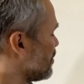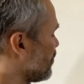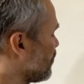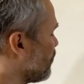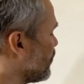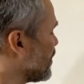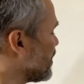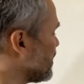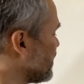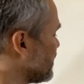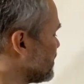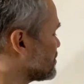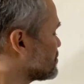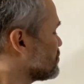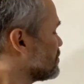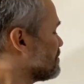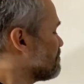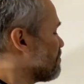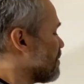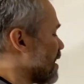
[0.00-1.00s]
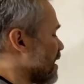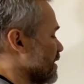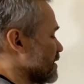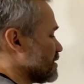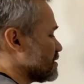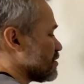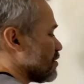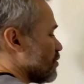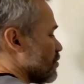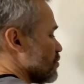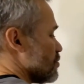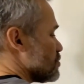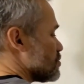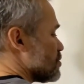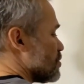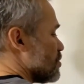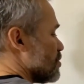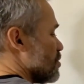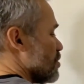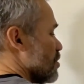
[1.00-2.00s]
we need to invite
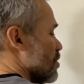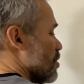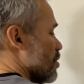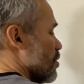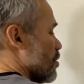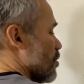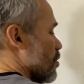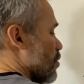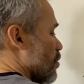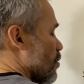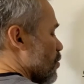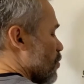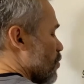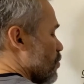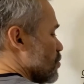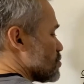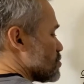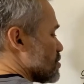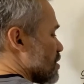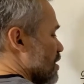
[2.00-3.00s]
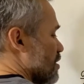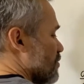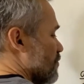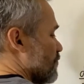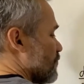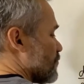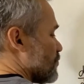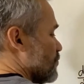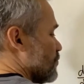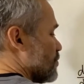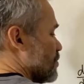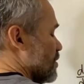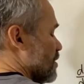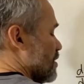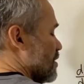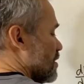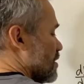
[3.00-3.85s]
also cosine of 2t.